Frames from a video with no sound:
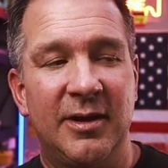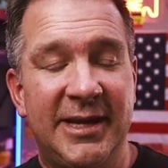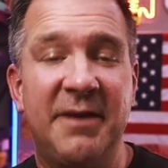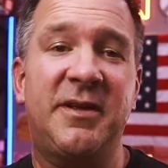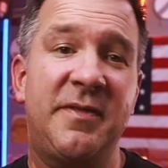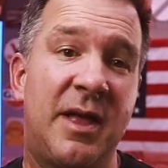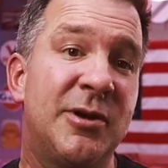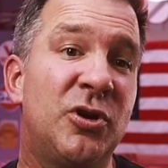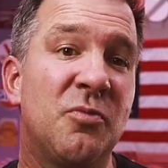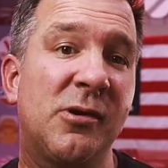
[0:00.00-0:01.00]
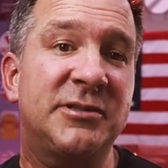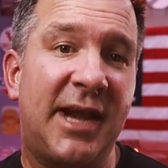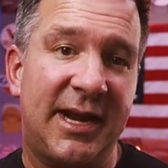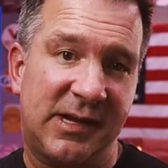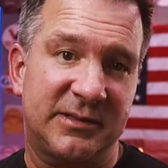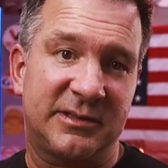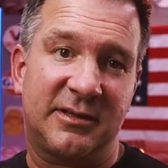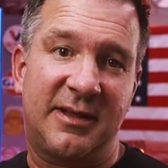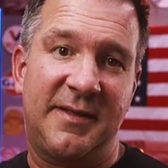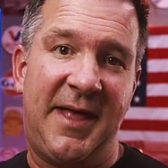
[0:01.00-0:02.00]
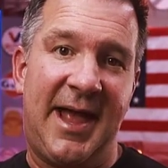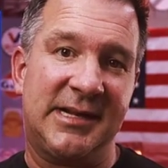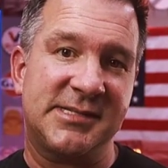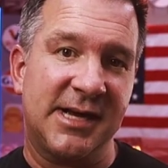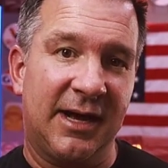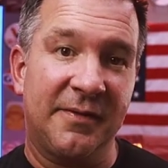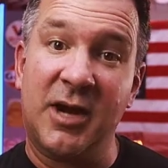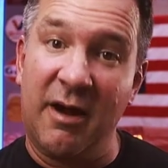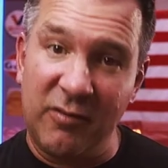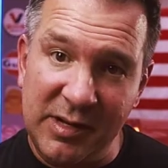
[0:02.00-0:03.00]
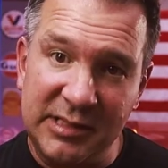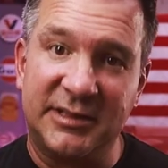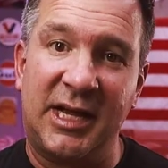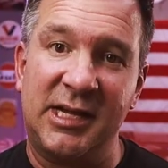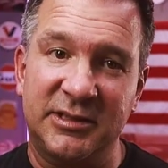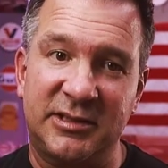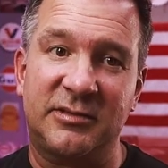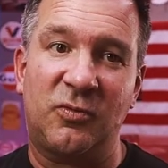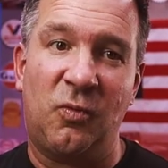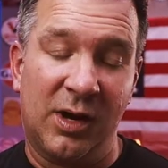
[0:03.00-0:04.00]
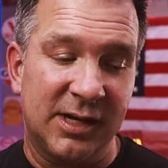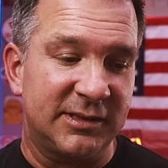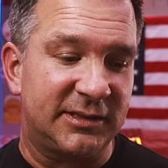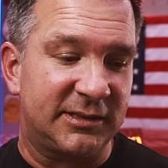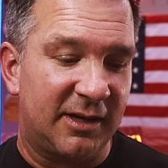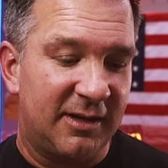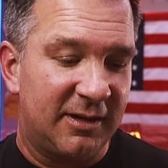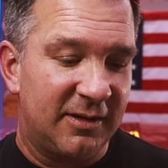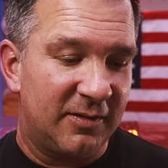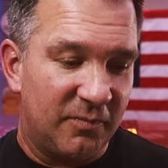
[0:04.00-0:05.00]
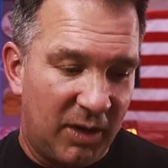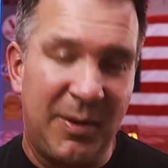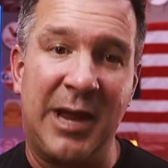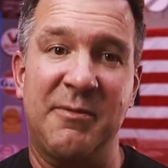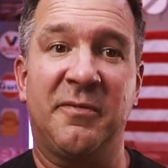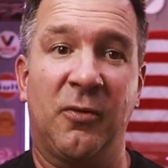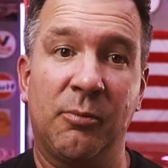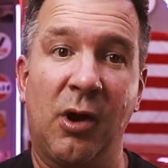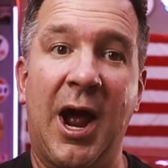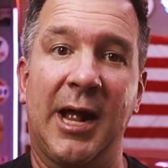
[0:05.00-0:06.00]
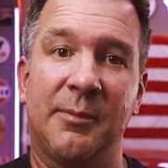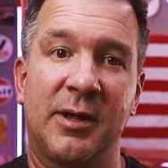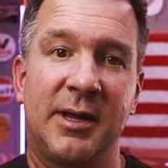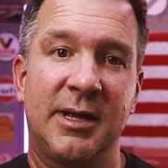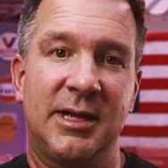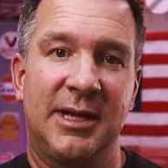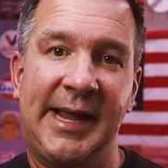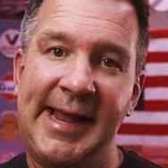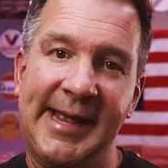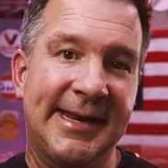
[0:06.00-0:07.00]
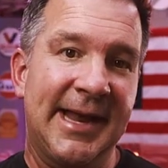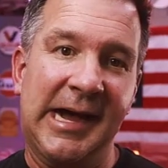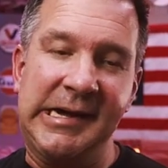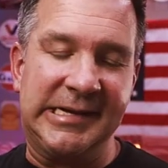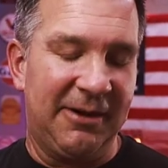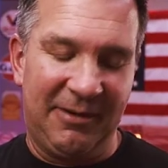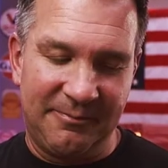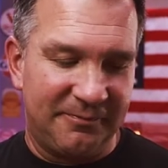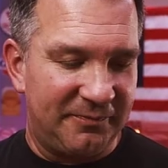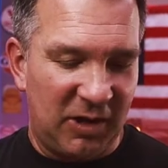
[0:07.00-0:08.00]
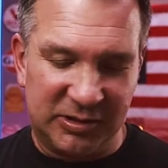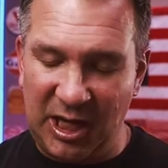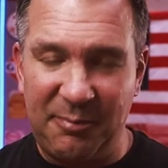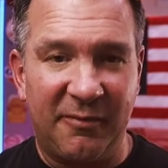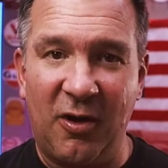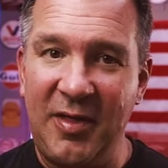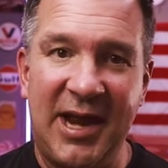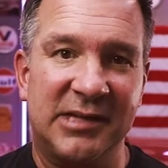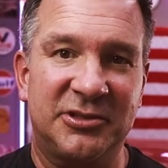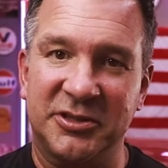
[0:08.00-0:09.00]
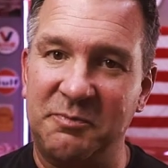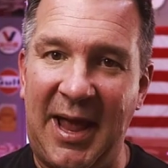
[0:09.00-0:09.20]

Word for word: gifted them a new Mercedes that the government says was a payment for a bribe. And anyway, on top of all that, it's just